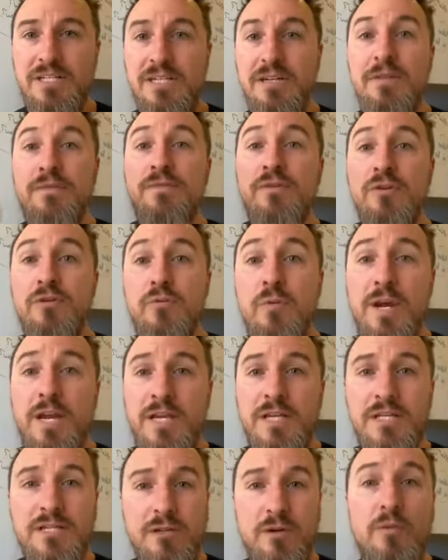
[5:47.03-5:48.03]
in a few
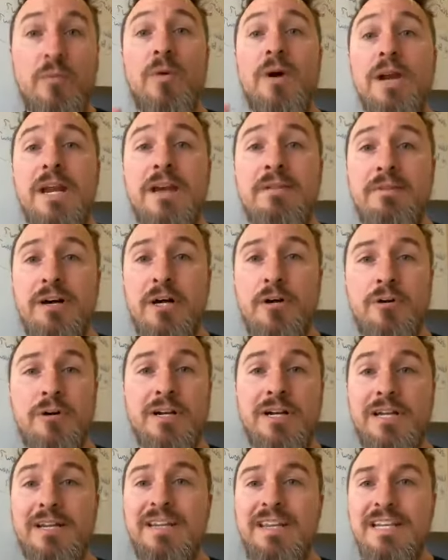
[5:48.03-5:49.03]
weeks or whatever, or
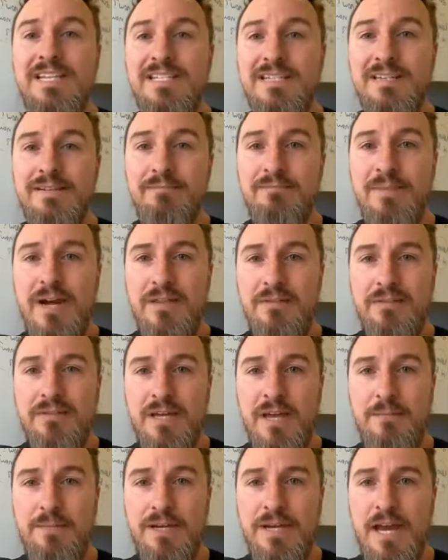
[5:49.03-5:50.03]
in this month
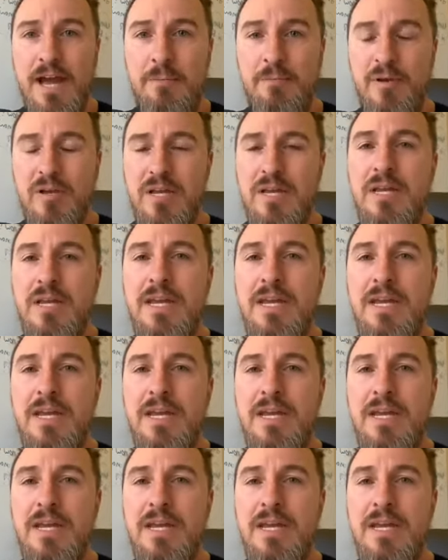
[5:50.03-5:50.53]
coming up.